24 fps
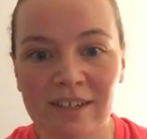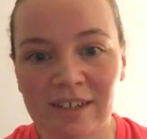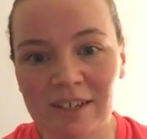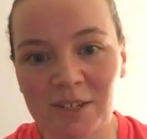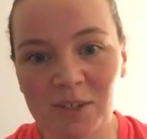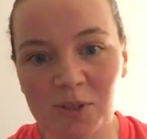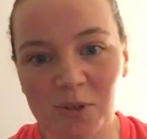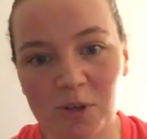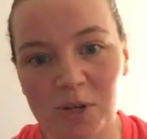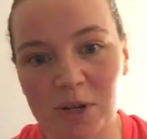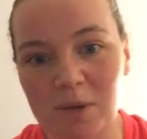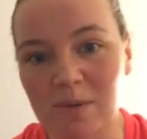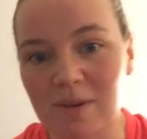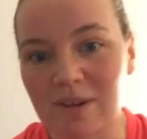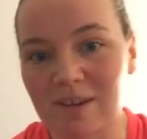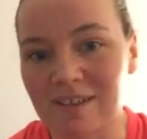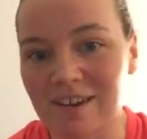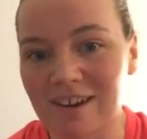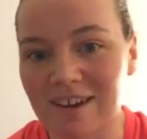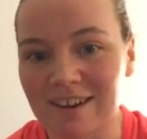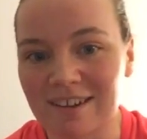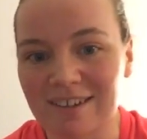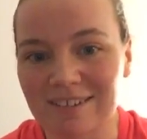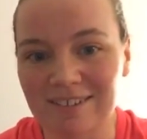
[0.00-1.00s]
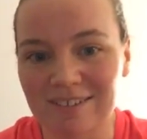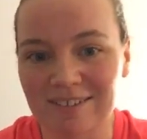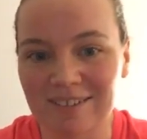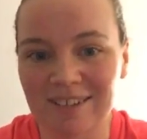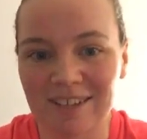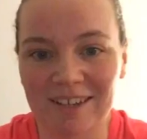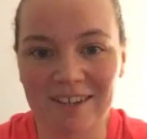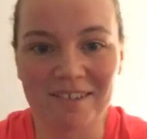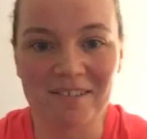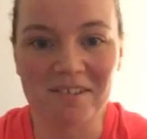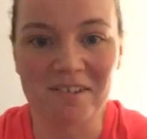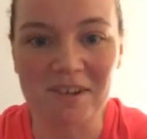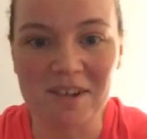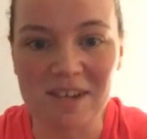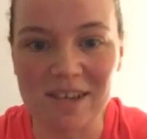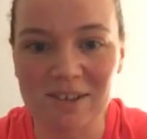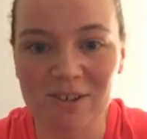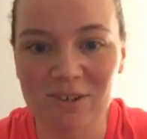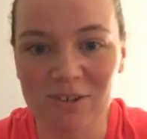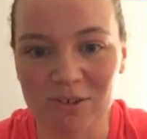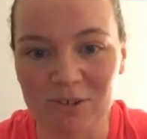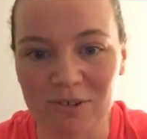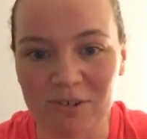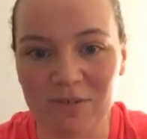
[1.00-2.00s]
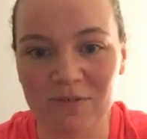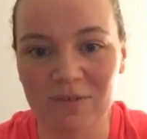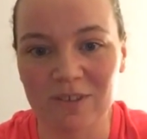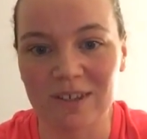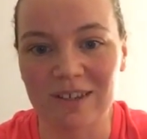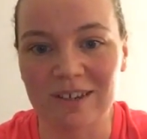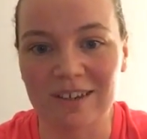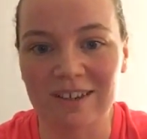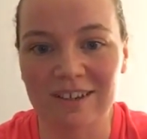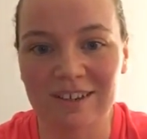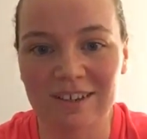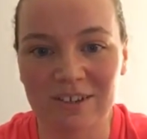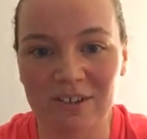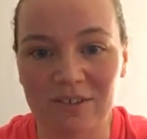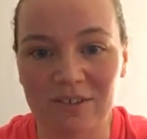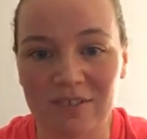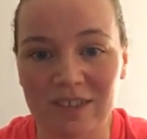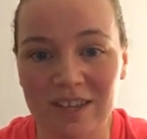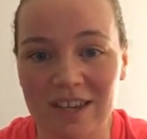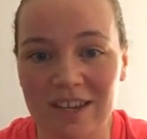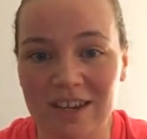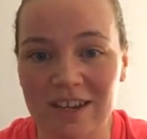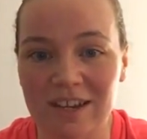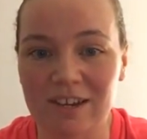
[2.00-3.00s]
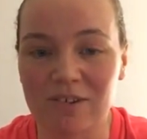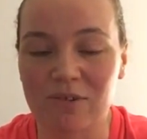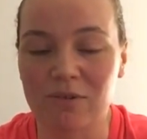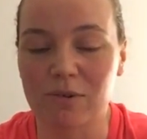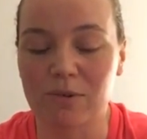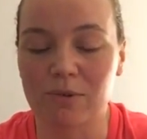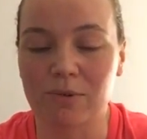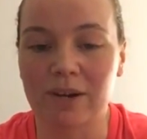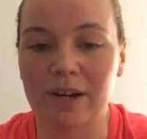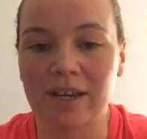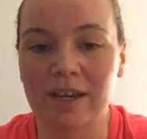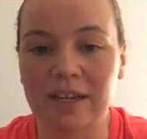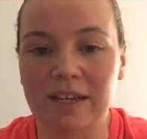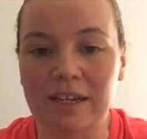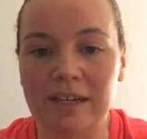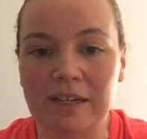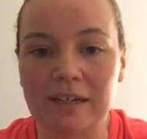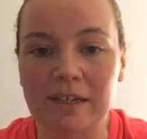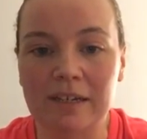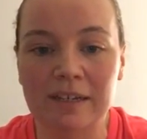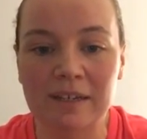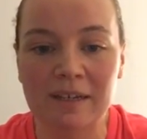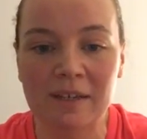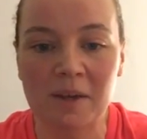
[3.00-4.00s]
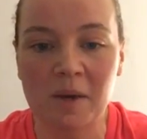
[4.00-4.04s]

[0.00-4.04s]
Sorry about that. It's just kind of the nature of the area we're working in.